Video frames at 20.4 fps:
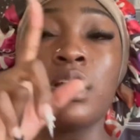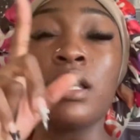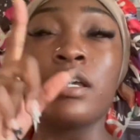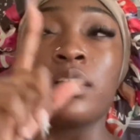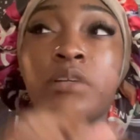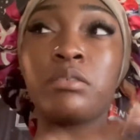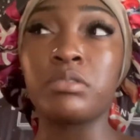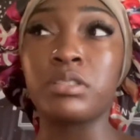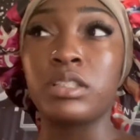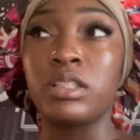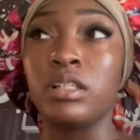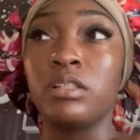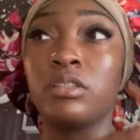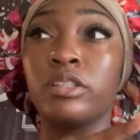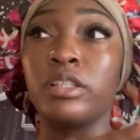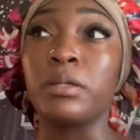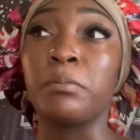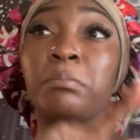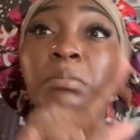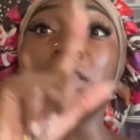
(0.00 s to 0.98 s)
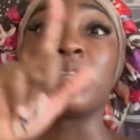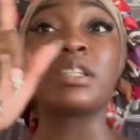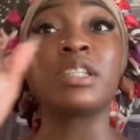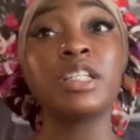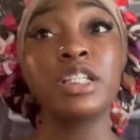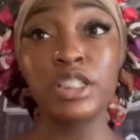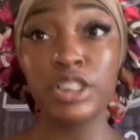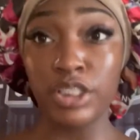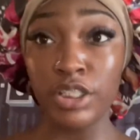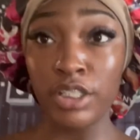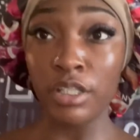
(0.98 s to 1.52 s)
It was still lit, but
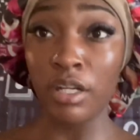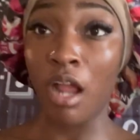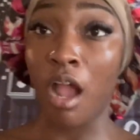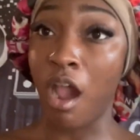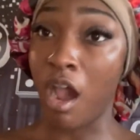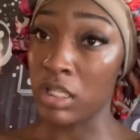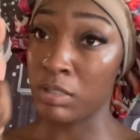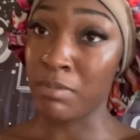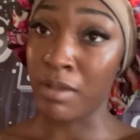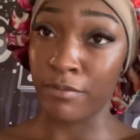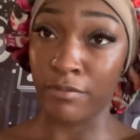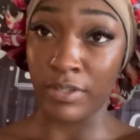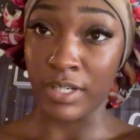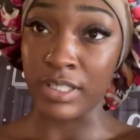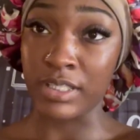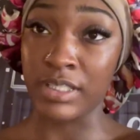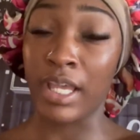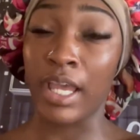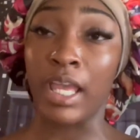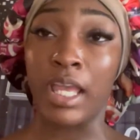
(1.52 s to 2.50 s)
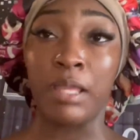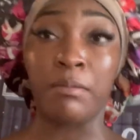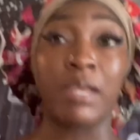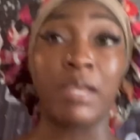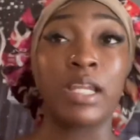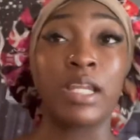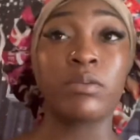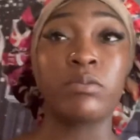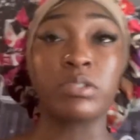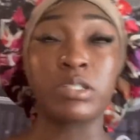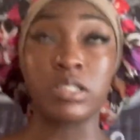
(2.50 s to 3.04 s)
this year all of my friends came
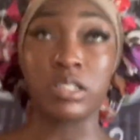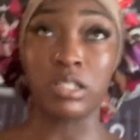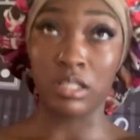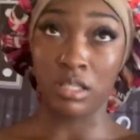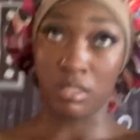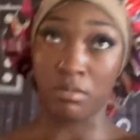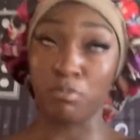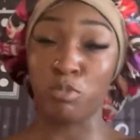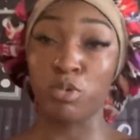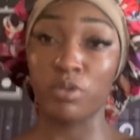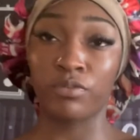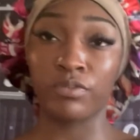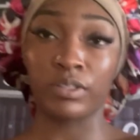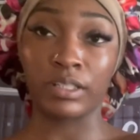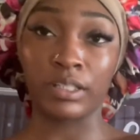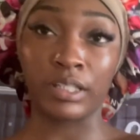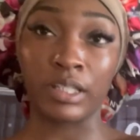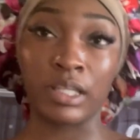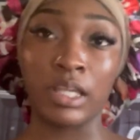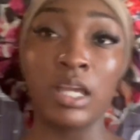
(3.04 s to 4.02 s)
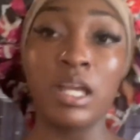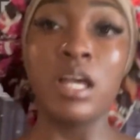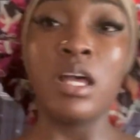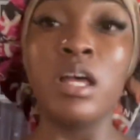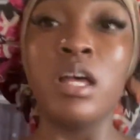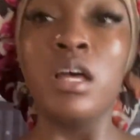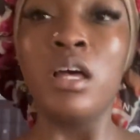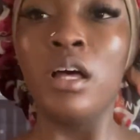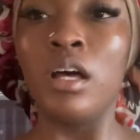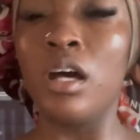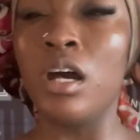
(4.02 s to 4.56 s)
and it was uh more fun.
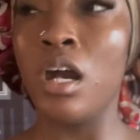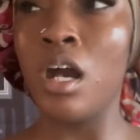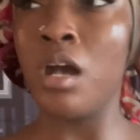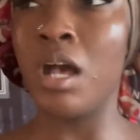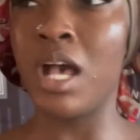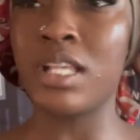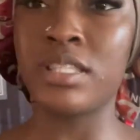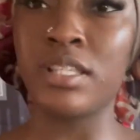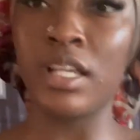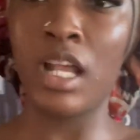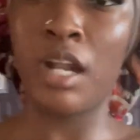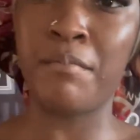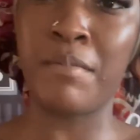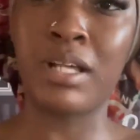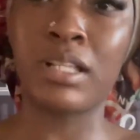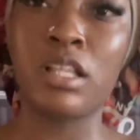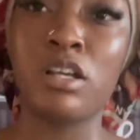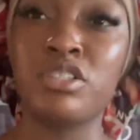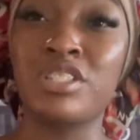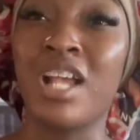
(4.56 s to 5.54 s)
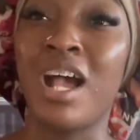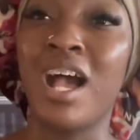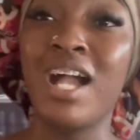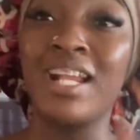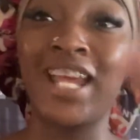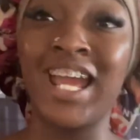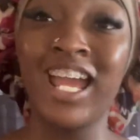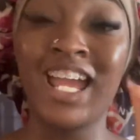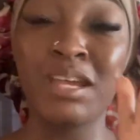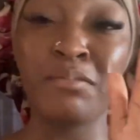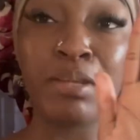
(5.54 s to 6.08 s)
Uh, I still got on my clothes, y'all. I
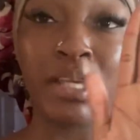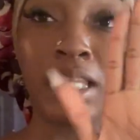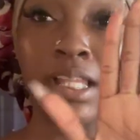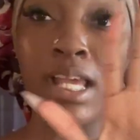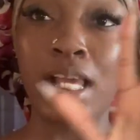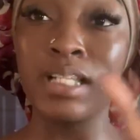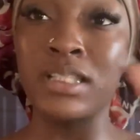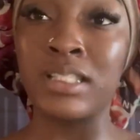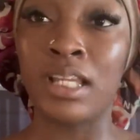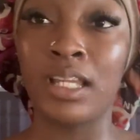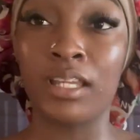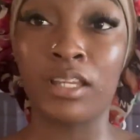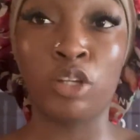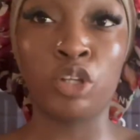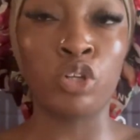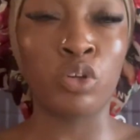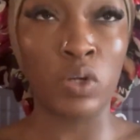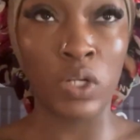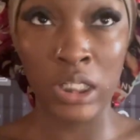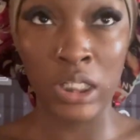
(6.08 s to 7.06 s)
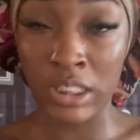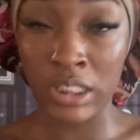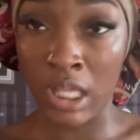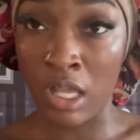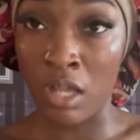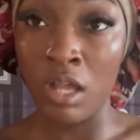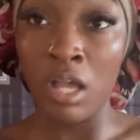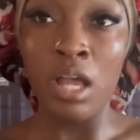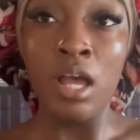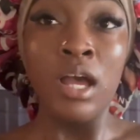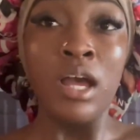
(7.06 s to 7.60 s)
came in last night and crashed
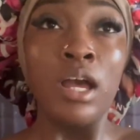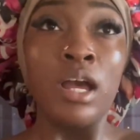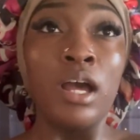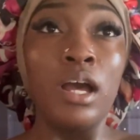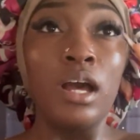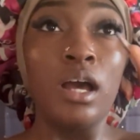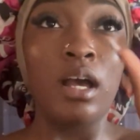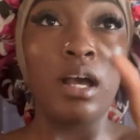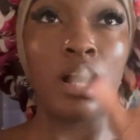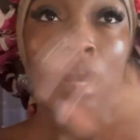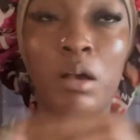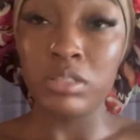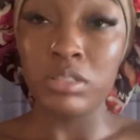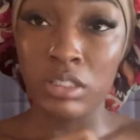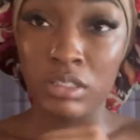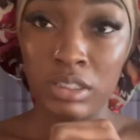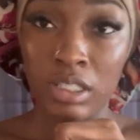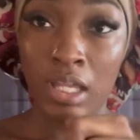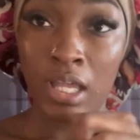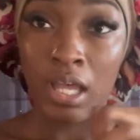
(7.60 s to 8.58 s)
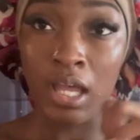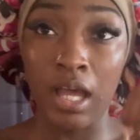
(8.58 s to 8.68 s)
out. I was so tired.